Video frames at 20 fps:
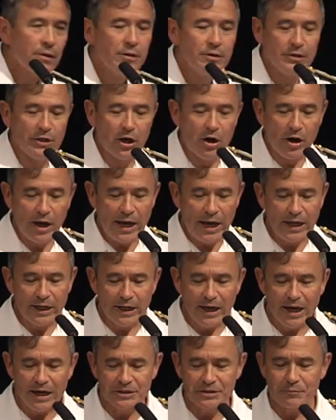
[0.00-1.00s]
you know, I had
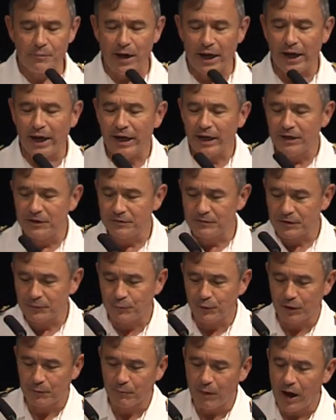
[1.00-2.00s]
to ask my aide to
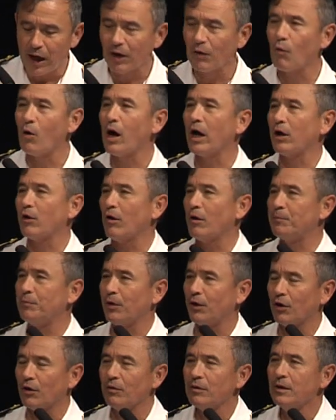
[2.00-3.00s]
put a bottle of water up
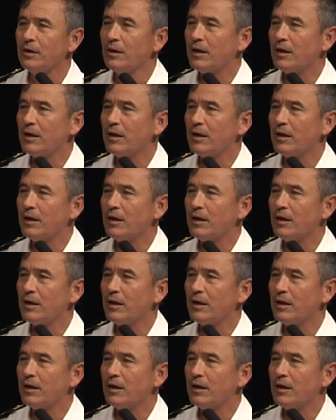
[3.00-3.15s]
here,